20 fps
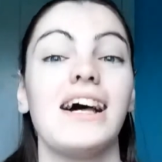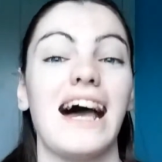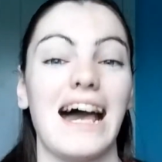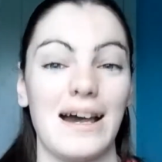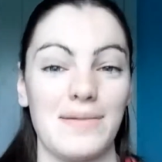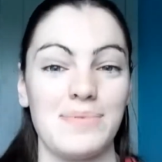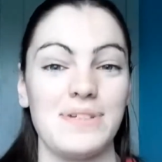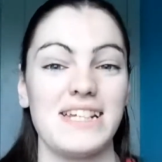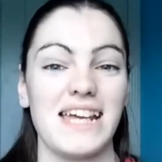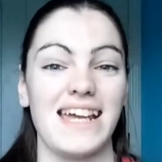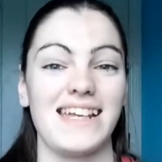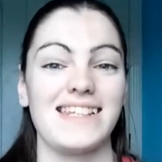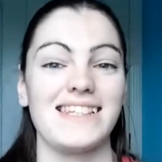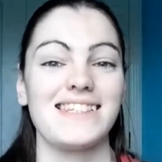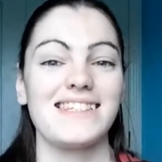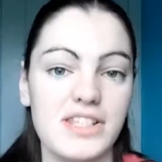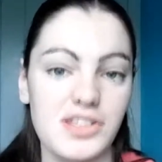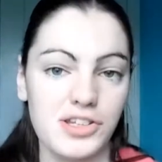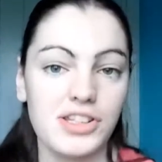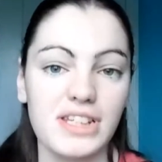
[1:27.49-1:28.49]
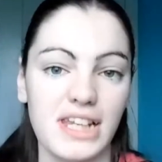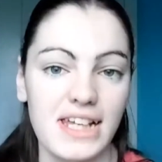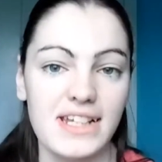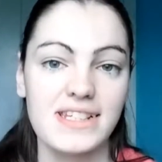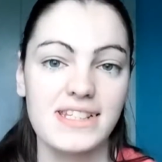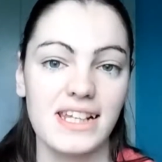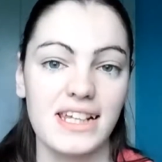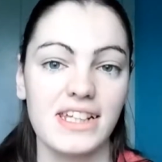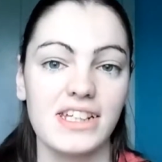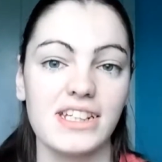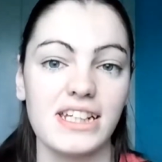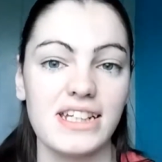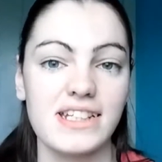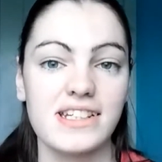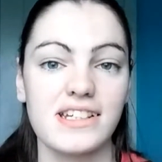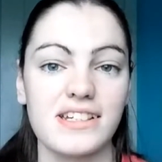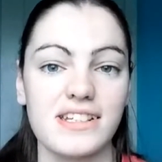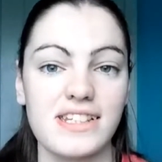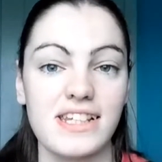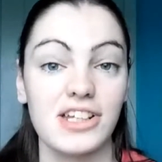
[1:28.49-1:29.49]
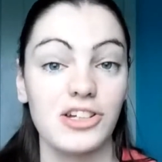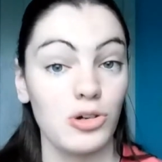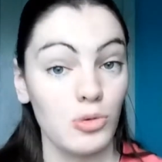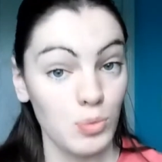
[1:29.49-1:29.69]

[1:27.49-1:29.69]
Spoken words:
Happy days. So the next thing you need to consider